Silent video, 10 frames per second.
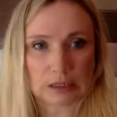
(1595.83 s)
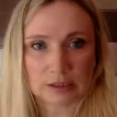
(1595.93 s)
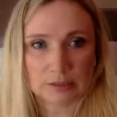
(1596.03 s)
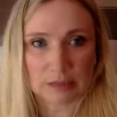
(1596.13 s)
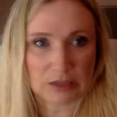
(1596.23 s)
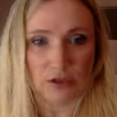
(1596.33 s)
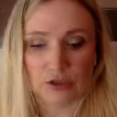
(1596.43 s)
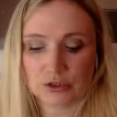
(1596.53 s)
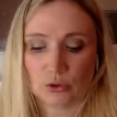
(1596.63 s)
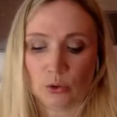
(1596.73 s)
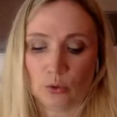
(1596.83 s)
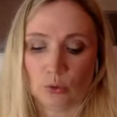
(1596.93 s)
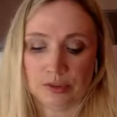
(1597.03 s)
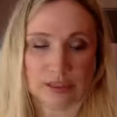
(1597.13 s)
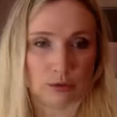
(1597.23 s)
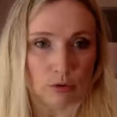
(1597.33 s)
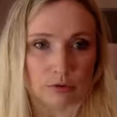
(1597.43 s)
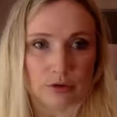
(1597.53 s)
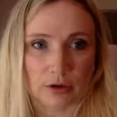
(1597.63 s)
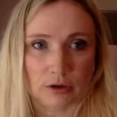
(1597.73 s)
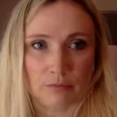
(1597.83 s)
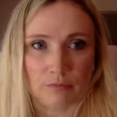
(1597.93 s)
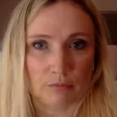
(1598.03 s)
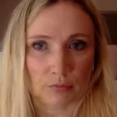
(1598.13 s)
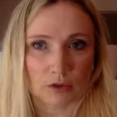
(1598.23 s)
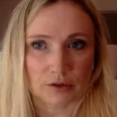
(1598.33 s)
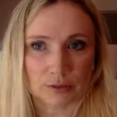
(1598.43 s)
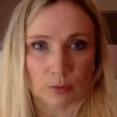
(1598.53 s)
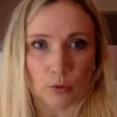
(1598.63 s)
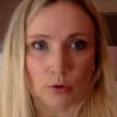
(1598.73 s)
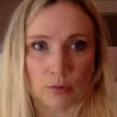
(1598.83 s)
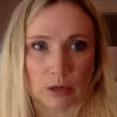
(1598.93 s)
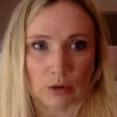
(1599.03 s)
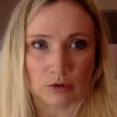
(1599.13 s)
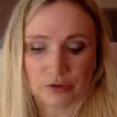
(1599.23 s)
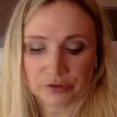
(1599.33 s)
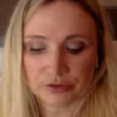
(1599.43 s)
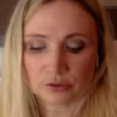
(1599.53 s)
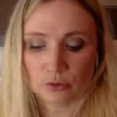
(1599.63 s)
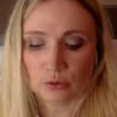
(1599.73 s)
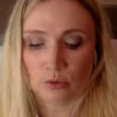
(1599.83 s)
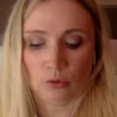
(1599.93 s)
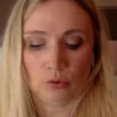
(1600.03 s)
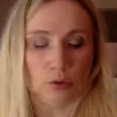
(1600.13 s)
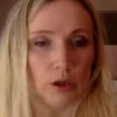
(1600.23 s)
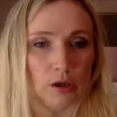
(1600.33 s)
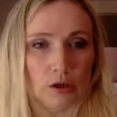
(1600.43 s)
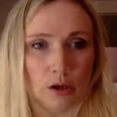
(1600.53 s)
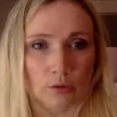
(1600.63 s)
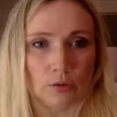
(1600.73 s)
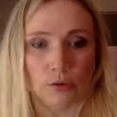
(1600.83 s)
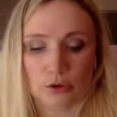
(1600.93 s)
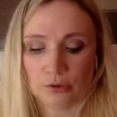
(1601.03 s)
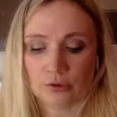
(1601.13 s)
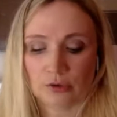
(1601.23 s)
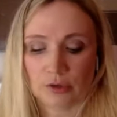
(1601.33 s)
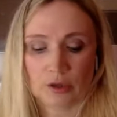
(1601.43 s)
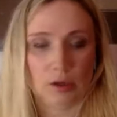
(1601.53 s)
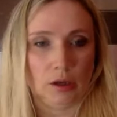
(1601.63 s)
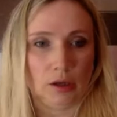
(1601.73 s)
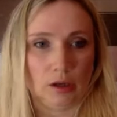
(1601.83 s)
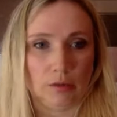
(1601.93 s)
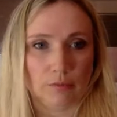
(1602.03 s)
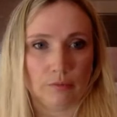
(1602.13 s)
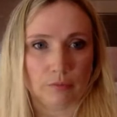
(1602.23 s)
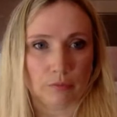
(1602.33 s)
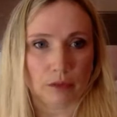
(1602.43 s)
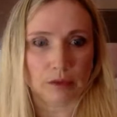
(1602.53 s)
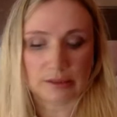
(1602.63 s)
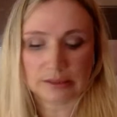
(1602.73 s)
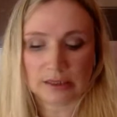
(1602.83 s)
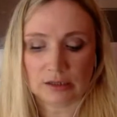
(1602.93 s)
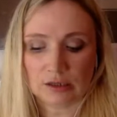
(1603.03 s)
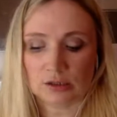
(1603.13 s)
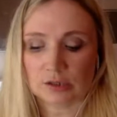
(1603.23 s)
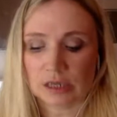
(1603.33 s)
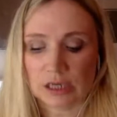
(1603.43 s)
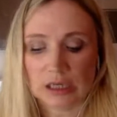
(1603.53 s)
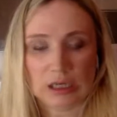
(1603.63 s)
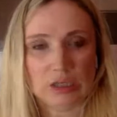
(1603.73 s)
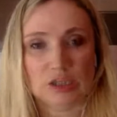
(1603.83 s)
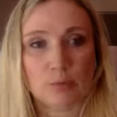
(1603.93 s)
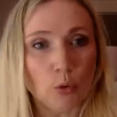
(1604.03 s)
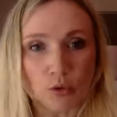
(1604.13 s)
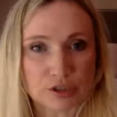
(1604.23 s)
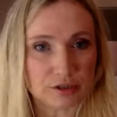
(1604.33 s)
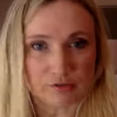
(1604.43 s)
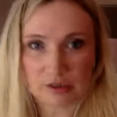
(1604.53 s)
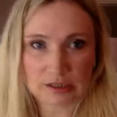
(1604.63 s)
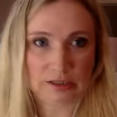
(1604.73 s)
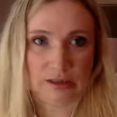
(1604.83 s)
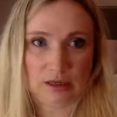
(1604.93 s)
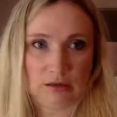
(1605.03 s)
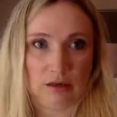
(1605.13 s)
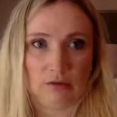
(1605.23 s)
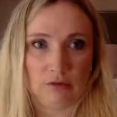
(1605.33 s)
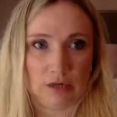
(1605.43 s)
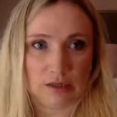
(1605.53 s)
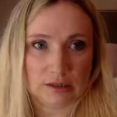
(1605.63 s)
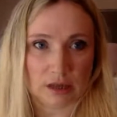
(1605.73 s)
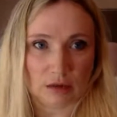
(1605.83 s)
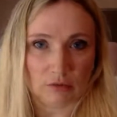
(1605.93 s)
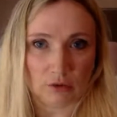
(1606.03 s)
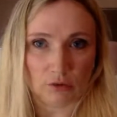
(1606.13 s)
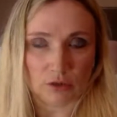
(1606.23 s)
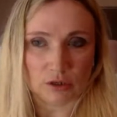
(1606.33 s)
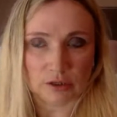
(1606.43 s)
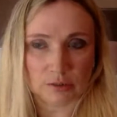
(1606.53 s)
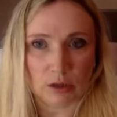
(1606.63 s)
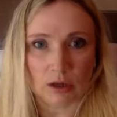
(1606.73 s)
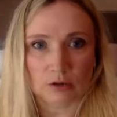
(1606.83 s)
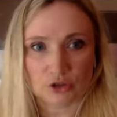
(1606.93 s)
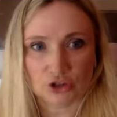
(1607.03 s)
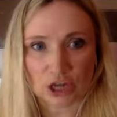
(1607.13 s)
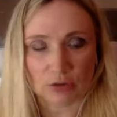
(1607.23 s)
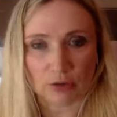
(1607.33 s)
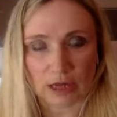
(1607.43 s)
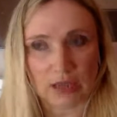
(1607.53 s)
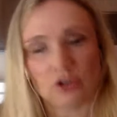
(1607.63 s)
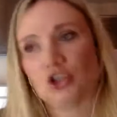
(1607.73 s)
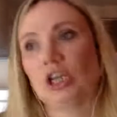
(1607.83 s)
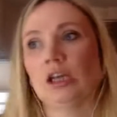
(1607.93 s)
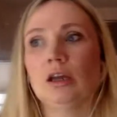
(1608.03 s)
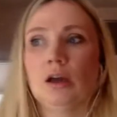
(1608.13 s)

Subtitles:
speak to the school, see what support can be got at the school or local youth centres. Sport is a fantastic thing for kids to get involved in as well, to channel that energy.